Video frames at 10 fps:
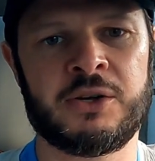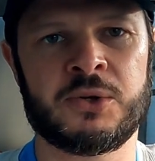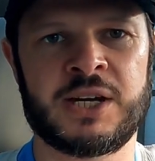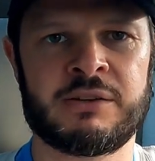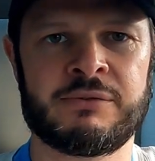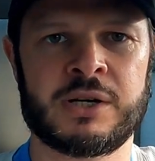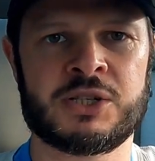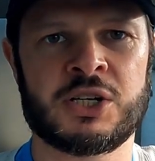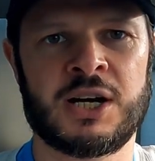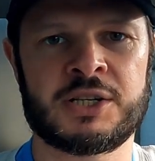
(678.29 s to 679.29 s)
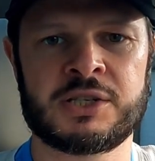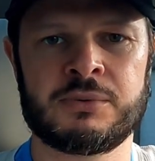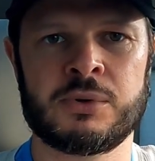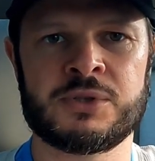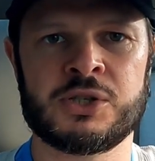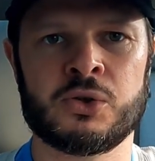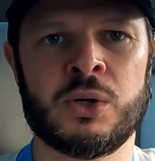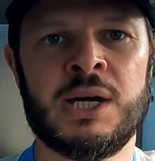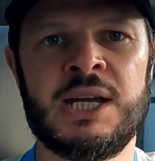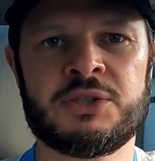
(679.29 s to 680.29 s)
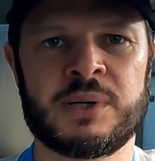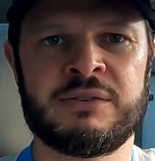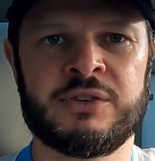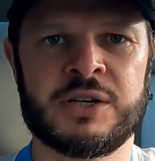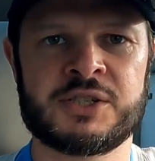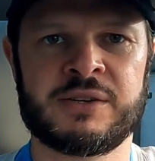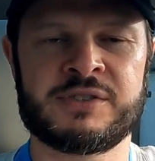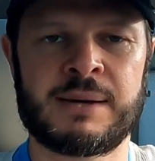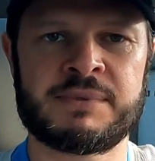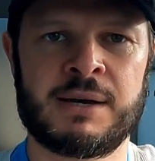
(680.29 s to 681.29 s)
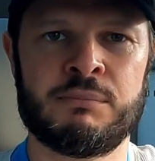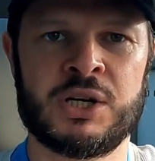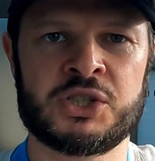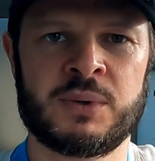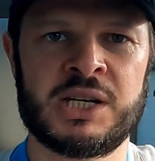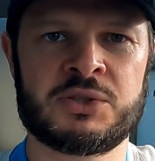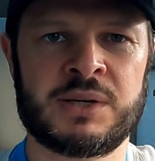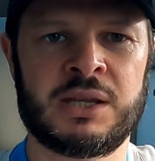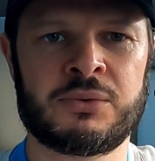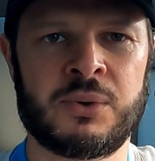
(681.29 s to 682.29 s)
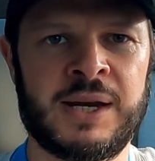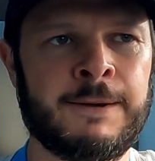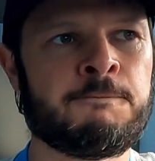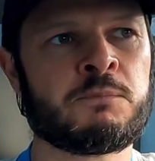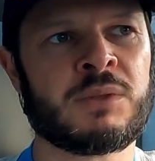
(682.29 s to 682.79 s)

you'll get a free charge through till twenty-first of September twenty twenty-three.